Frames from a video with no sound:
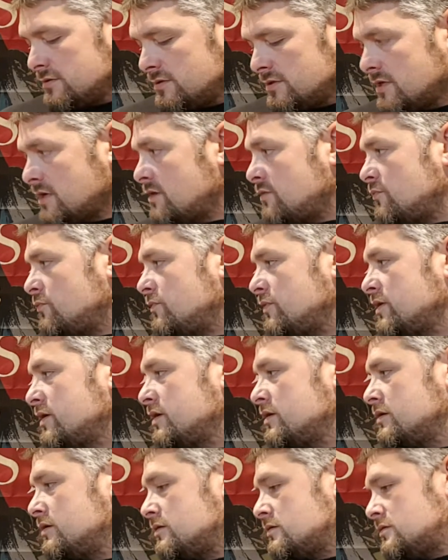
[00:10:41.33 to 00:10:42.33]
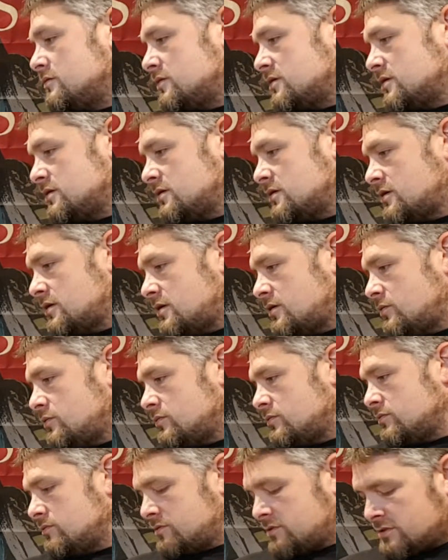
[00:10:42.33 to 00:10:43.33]
then we, got, we can go
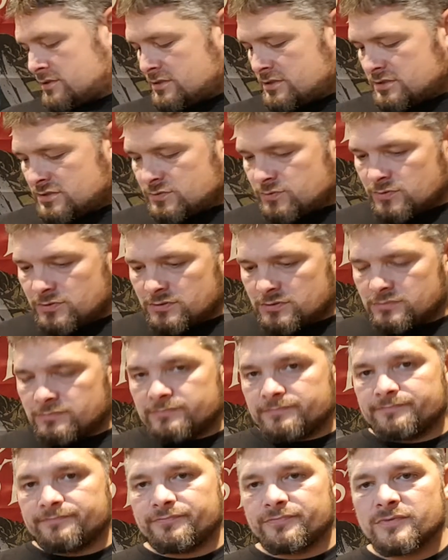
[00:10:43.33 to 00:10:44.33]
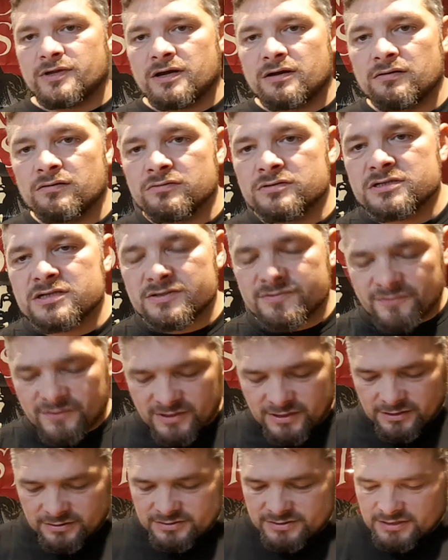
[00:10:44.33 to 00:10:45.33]
on to this one. How long is this
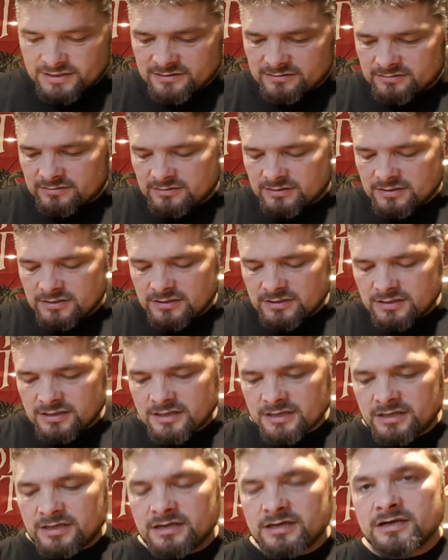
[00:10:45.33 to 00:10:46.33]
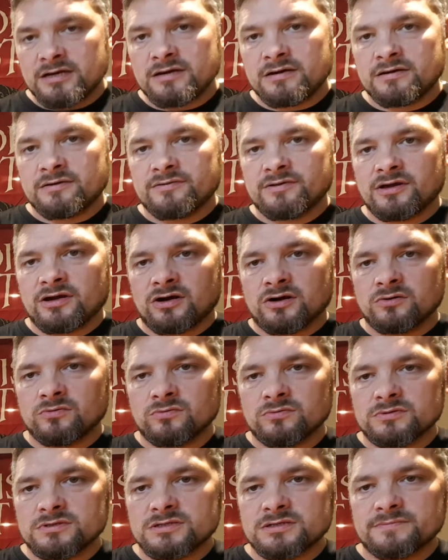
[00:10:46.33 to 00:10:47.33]
video? 10. Uh, the
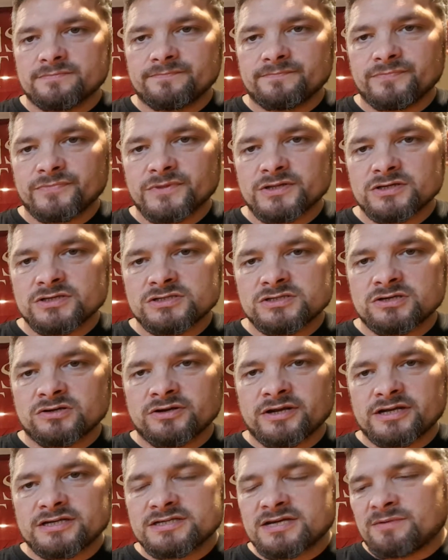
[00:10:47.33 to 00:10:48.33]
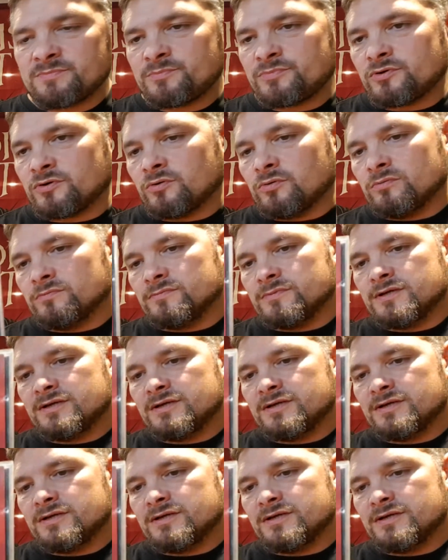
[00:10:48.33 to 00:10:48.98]
Cult Sonic Temple.